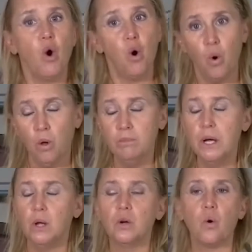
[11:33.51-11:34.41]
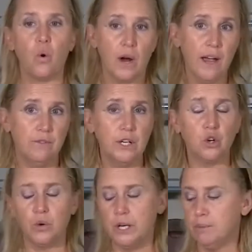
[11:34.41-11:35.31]
whole milk or heavy
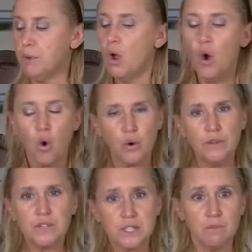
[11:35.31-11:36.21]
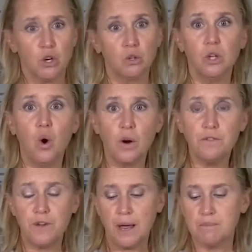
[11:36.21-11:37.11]
cream or even some of your lower
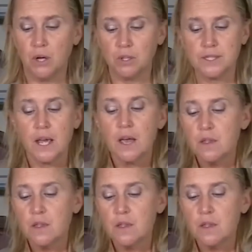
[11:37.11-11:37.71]
fat milks.